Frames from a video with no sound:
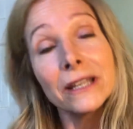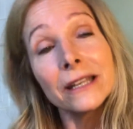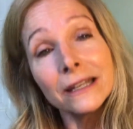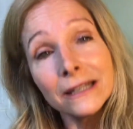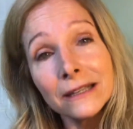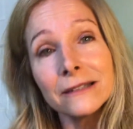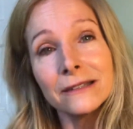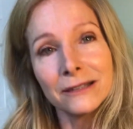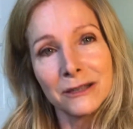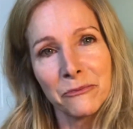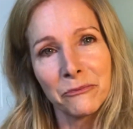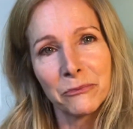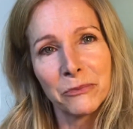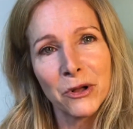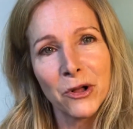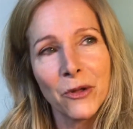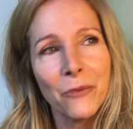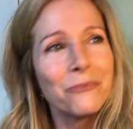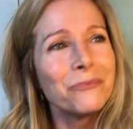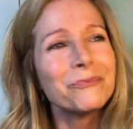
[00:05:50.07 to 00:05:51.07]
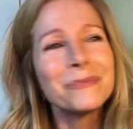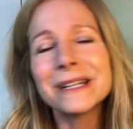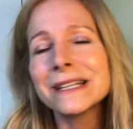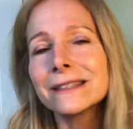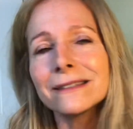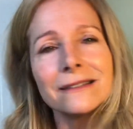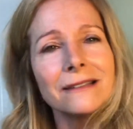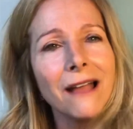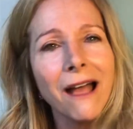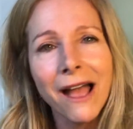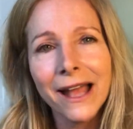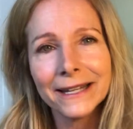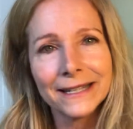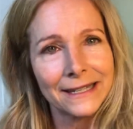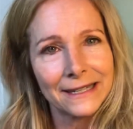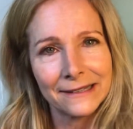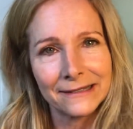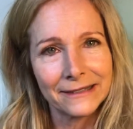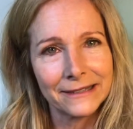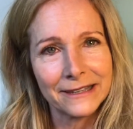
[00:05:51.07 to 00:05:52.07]
It is simple, but it's not
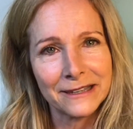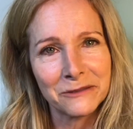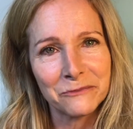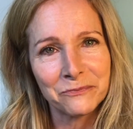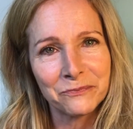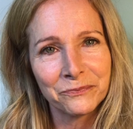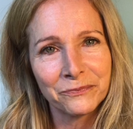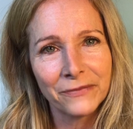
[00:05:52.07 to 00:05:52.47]
easy.